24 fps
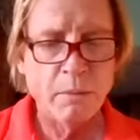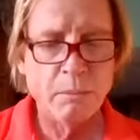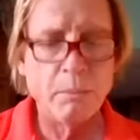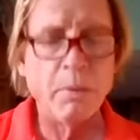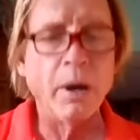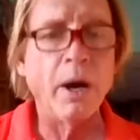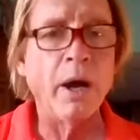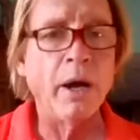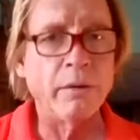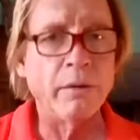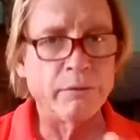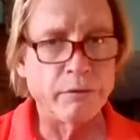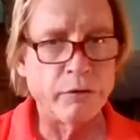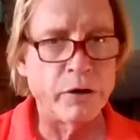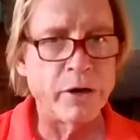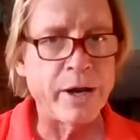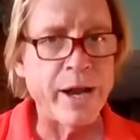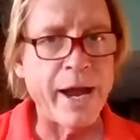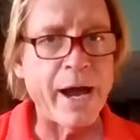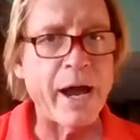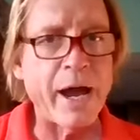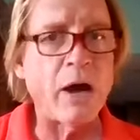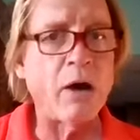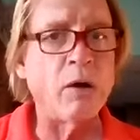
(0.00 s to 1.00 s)
But for
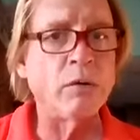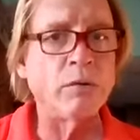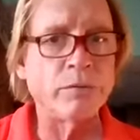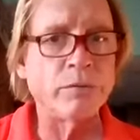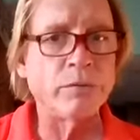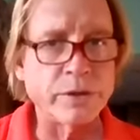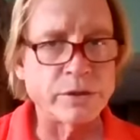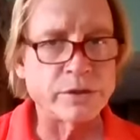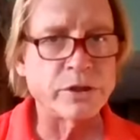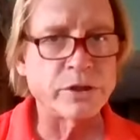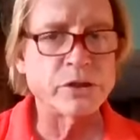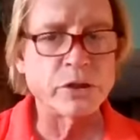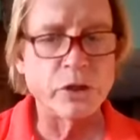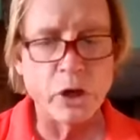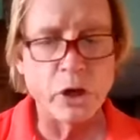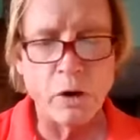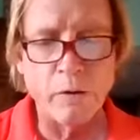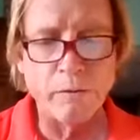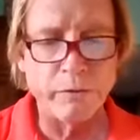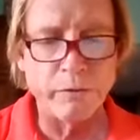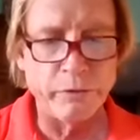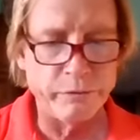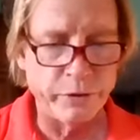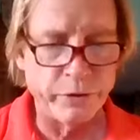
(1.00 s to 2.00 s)
now, this is an
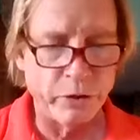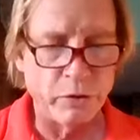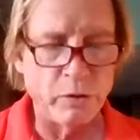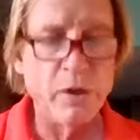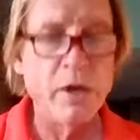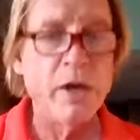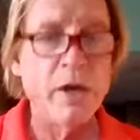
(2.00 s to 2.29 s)
overview.